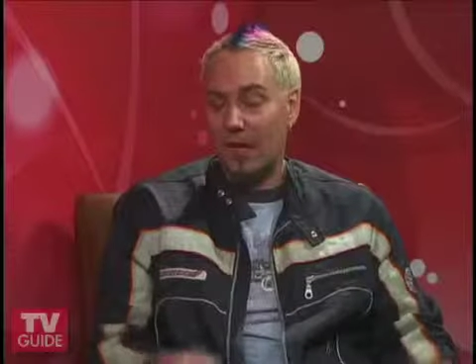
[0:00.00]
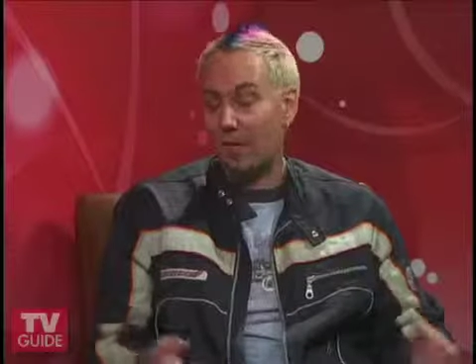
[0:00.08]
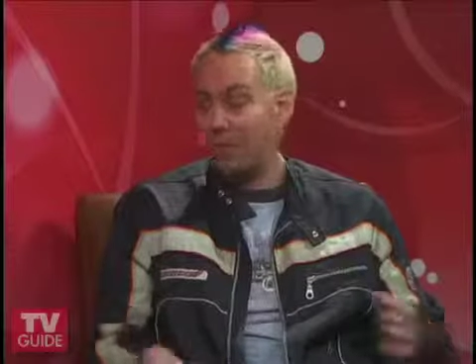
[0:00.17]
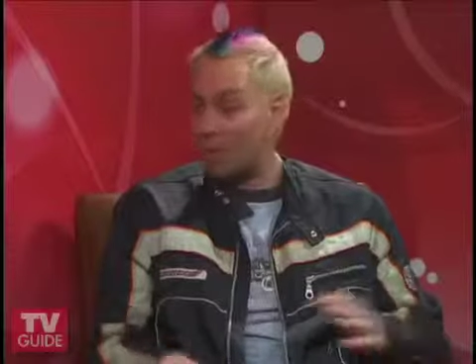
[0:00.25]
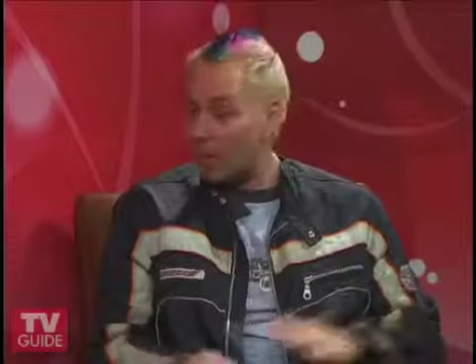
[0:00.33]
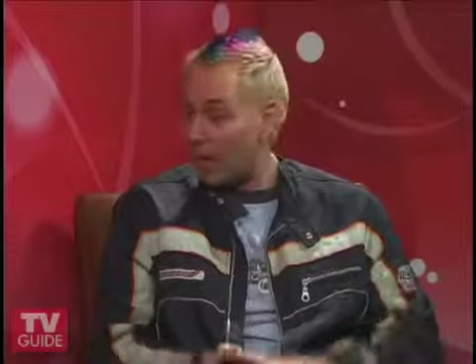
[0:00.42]
name
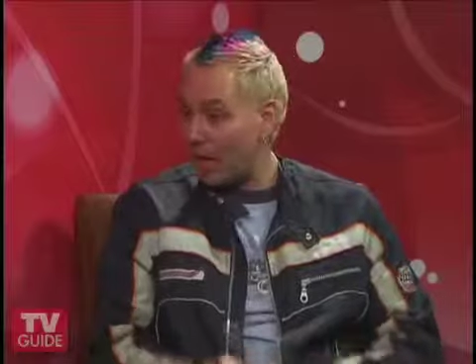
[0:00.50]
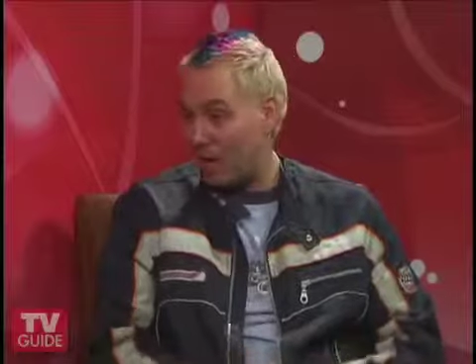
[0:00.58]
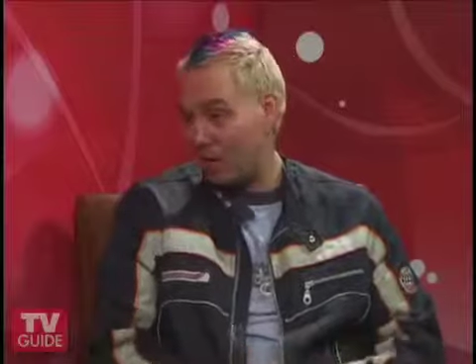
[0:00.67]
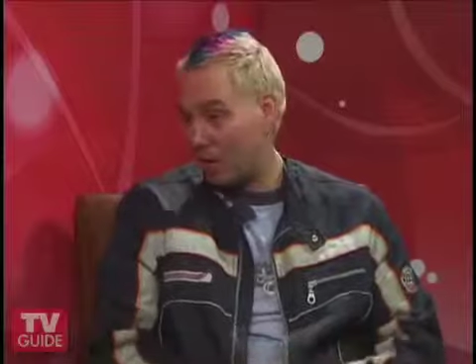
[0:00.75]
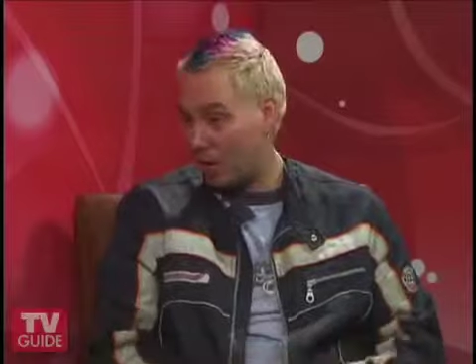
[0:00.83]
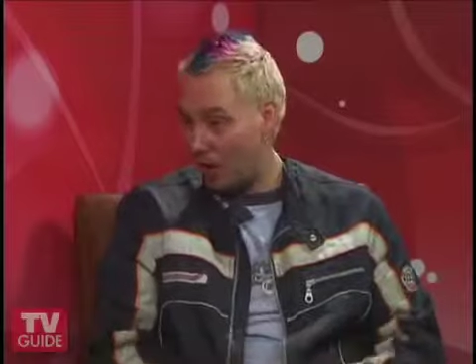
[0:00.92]
Suede
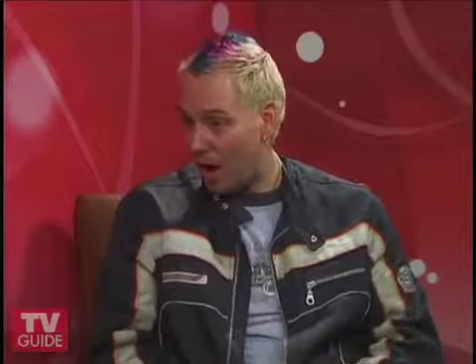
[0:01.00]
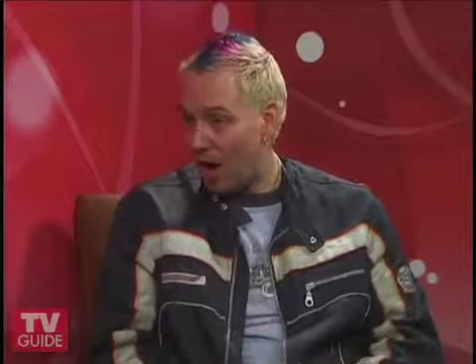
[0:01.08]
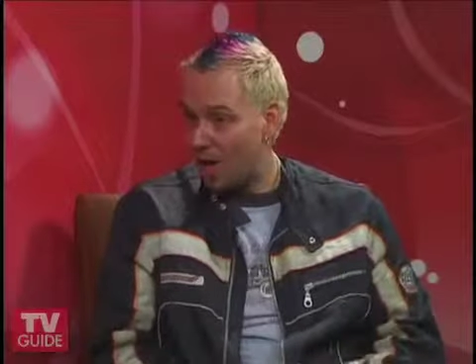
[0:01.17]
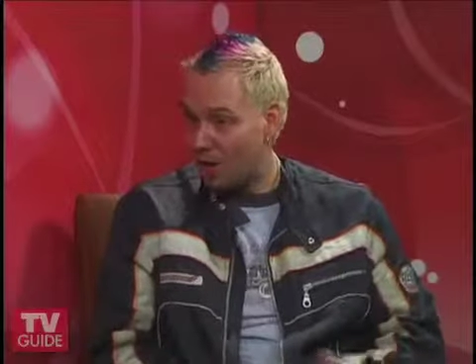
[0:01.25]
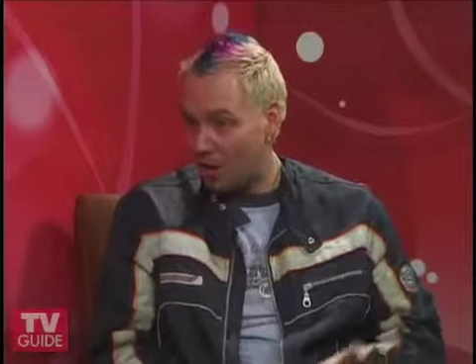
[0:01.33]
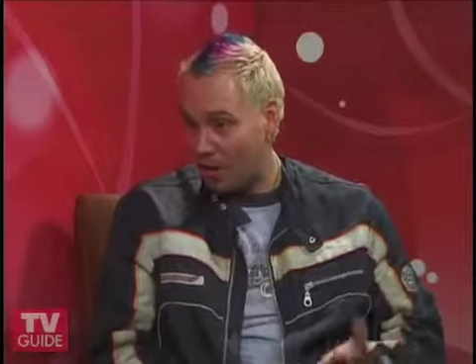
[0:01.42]
came during
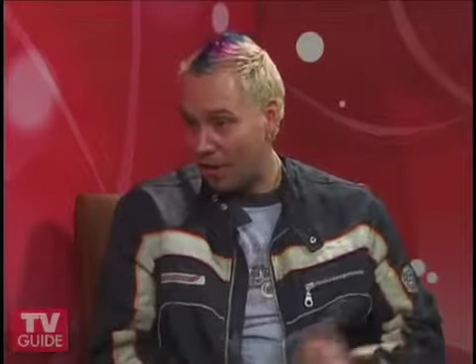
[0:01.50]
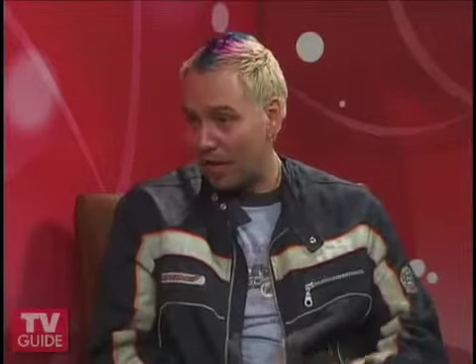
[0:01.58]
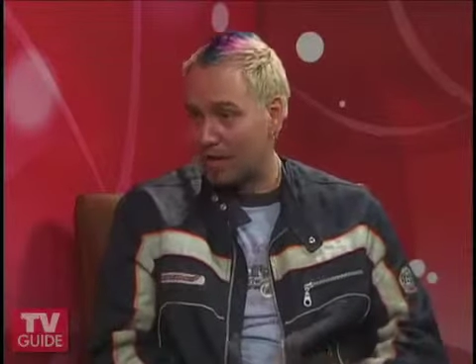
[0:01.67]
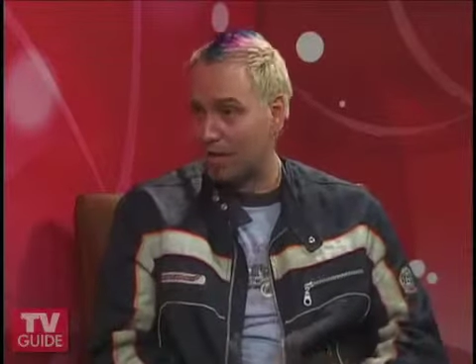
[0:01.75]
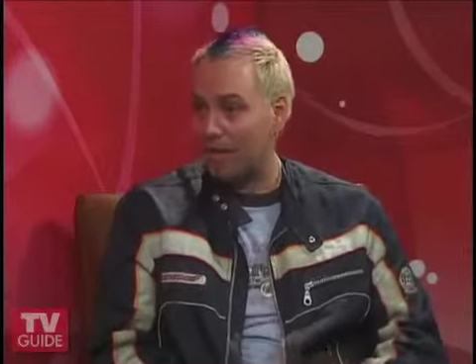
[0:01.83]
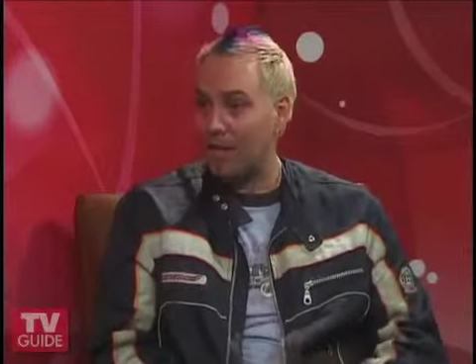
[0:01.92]
college at
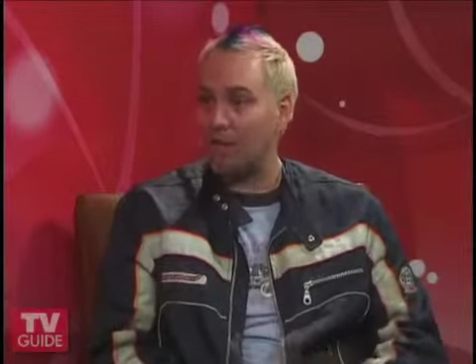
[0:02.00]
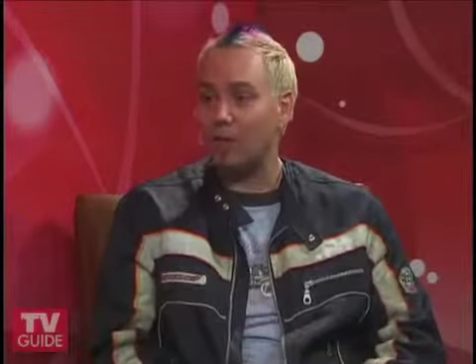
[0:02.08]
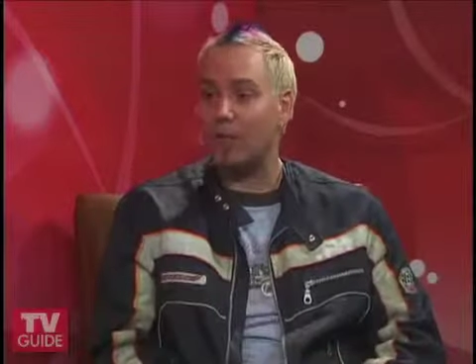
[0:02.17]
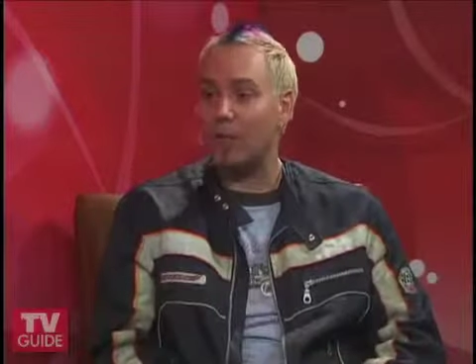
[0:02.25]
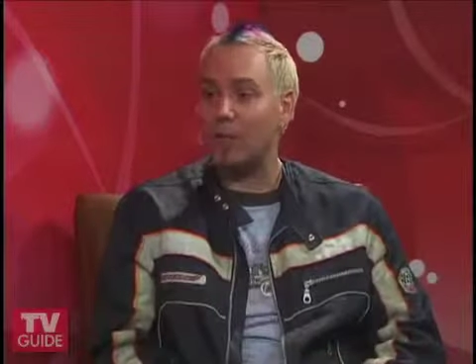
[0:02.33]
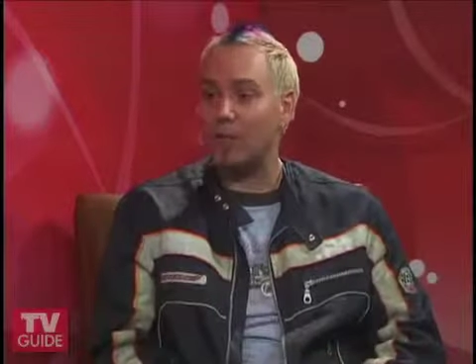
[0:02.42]
Kent State
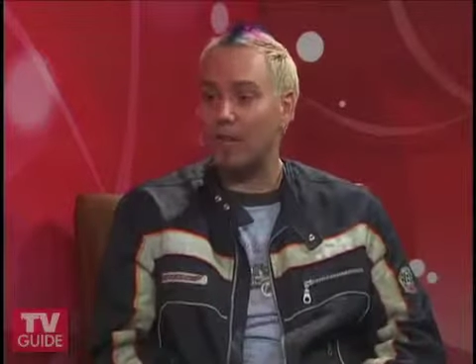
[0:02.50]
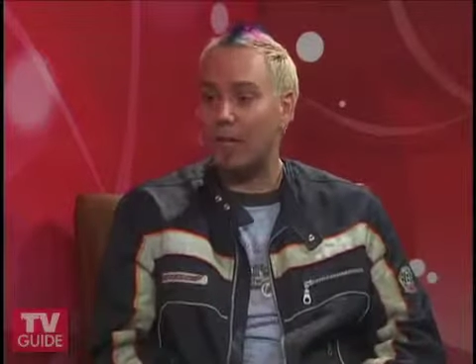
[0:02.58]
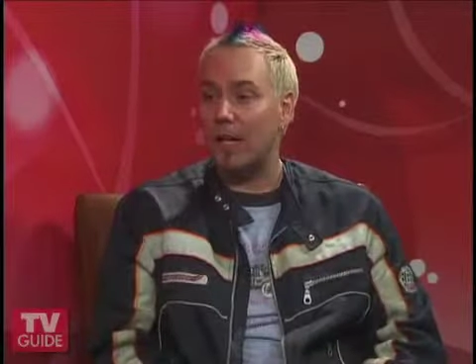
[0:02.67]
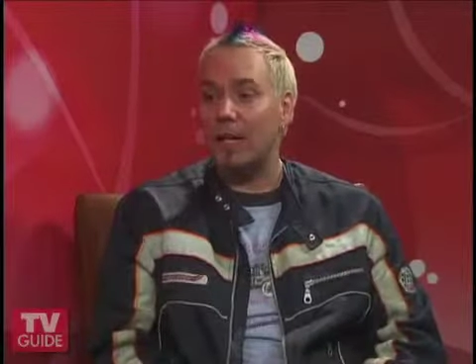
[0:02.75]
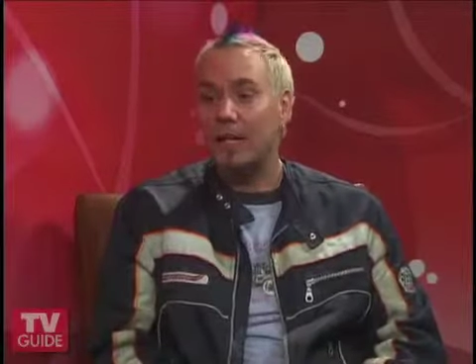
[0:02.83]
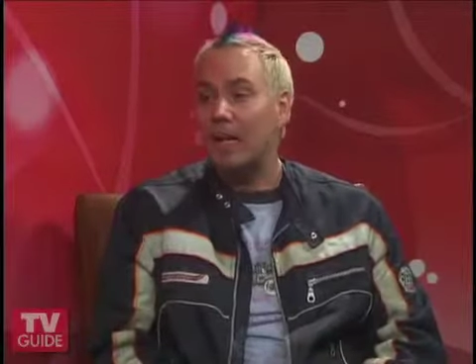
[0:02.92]
University.